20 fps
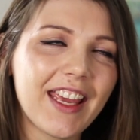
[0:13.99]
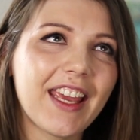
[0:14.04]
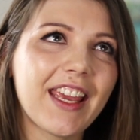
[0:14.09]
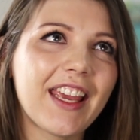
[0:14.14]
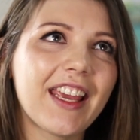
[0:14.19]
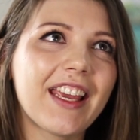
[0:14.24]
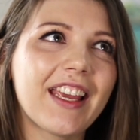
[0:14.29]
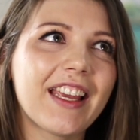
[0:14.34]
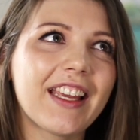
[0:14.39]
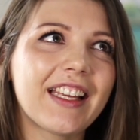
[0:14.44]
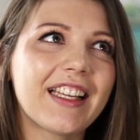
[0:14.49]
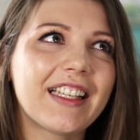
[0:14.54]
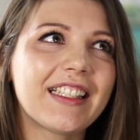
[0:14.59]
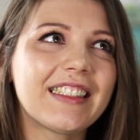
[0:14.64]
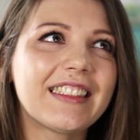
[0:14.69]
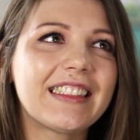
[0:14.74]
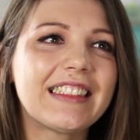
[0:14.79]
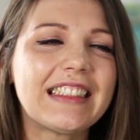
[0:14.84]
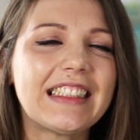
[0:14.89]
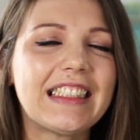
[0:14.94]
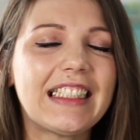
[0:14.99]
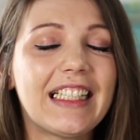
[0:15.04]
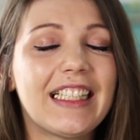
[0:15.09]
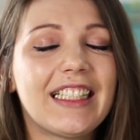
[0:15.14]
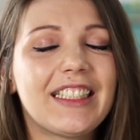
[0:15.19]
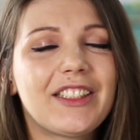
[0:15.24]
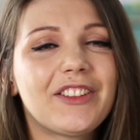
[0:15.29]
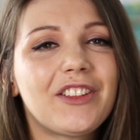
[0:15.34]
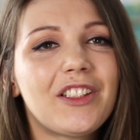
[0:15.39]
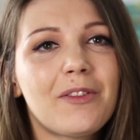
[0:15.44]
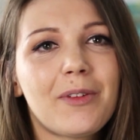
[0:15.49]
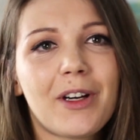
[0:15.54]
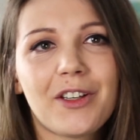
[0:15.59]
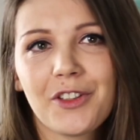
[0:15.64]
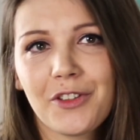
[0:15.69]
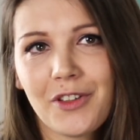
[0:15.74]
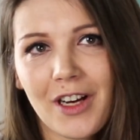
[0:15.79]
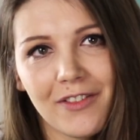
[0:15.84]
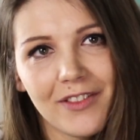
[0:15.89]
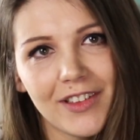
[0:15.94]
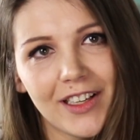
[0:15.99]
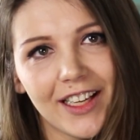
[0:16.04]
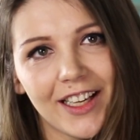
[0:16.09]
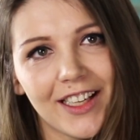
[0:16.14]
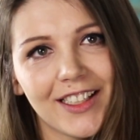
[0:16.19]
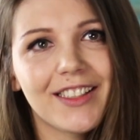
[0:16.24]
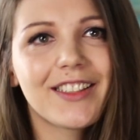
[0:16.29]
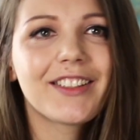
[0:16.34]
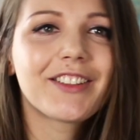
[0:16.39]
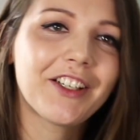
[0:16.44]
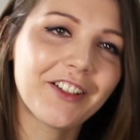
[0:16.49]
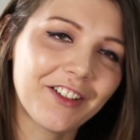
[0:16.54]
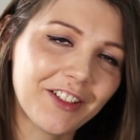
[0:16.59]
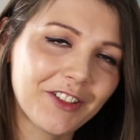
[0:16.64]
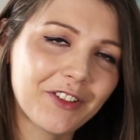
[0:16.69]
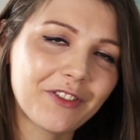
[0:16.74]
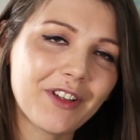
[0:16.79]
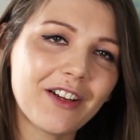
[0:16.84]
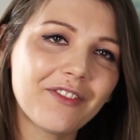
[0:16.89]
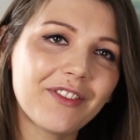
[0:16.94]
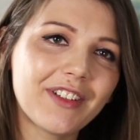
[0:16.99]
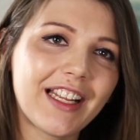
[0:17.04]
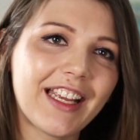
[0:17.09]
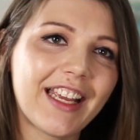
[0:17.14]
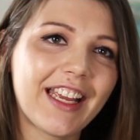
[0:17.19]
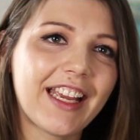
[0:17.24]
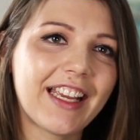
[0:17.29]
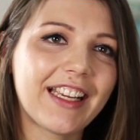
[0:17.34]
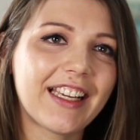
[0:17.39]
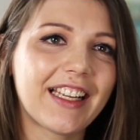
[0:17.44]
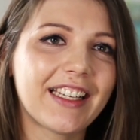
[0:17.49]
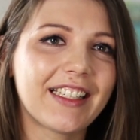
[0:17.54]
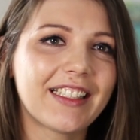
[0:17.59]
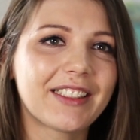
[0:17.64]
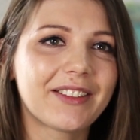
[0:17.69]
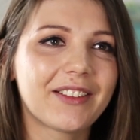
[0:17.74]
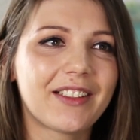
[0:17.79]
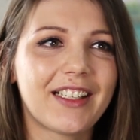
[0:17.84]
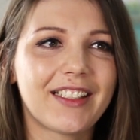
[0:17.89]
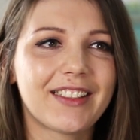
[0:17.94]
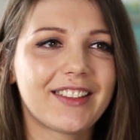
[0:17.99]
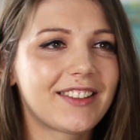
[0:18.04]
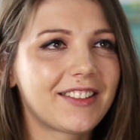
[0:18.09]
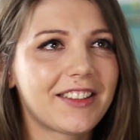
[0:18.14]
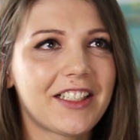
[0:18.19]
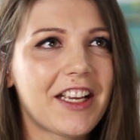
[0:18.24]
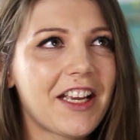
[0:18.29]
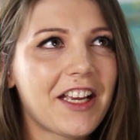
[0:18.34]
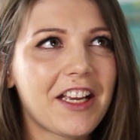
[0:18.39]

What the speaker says: and it's all about travelling, solo travelling, and as well as